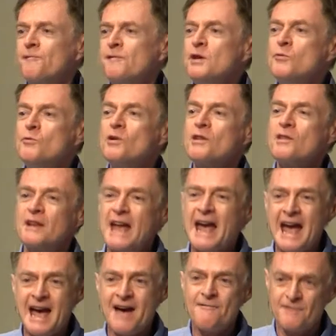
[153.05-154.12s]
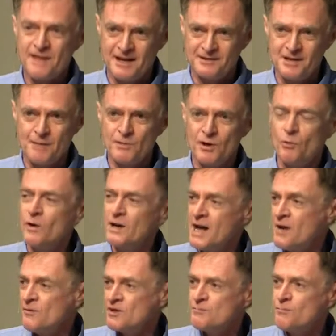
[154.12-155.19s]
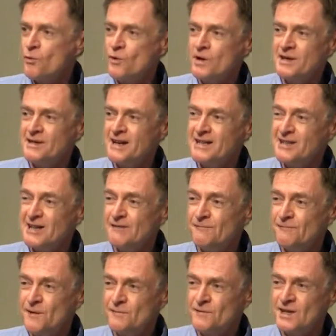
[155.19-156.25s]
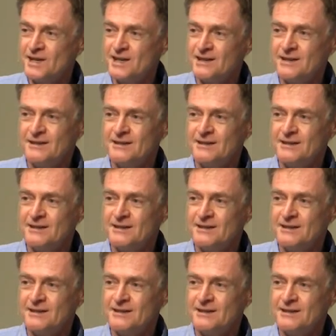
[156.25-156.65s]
fewer than half that number when I was born in 1950,